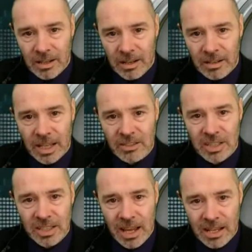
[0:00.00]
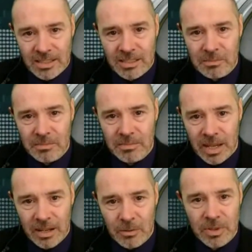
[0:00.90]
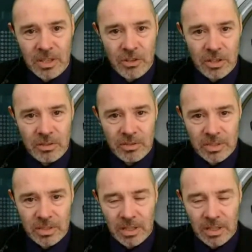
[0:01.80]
I actually had some health issues,